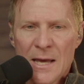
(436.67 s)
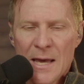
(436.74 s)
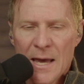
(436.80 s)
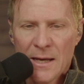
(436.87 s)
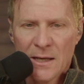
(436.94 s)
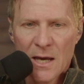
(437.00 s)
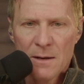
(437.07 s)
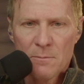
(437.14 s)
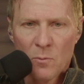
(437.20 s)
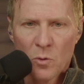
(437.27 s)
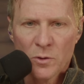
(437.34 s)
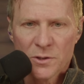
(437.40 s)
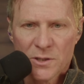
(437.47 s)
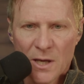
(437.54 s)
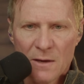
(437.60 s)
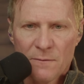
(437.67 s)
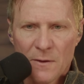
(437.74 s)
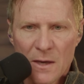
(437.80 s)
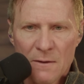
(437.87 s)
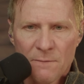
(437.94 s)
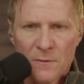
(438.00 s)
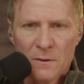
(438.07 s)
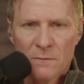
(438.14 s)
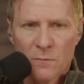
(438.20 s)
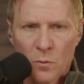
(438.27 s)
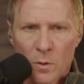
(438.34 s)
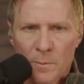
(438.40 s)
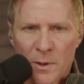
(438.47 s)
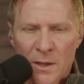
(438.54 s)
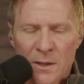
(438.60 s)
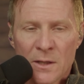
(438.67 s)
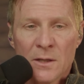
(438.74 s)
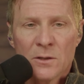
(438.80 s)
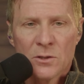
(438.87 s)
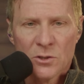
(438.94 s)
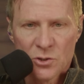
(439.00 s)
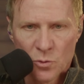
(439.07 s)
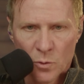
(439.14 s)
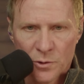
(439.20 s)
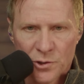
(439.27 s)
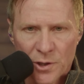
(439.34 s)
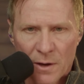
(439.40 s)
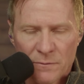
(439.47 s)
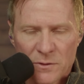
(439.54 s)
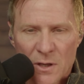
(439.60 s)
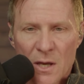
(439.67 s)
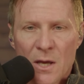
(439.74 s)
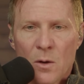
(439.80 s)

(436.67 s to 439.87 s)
and get more safe infant formula to store shelves.